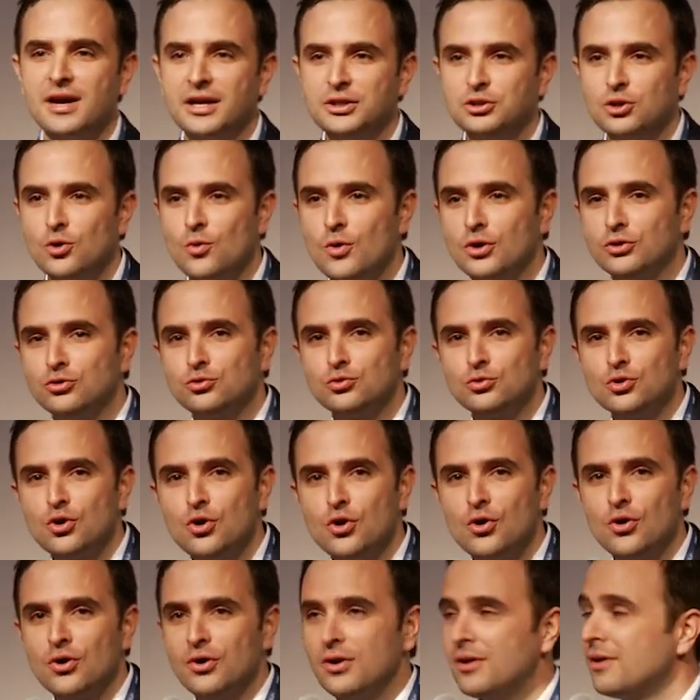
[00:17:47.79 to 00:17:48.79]
I don't want to
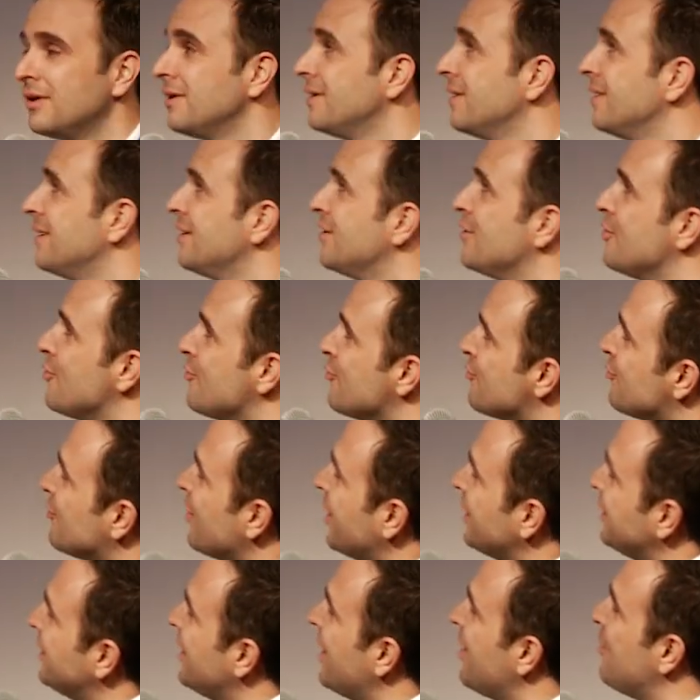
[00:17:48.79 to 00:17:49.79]
go
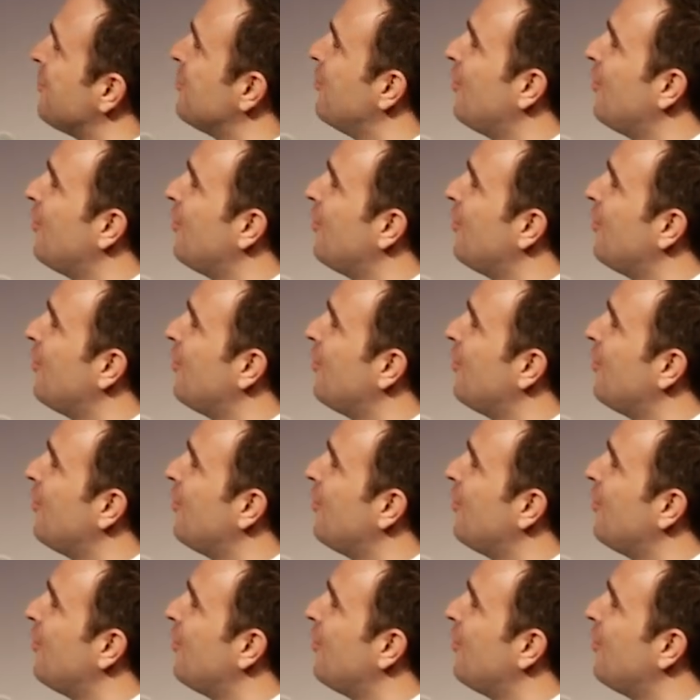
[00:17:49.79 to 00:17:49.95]
right now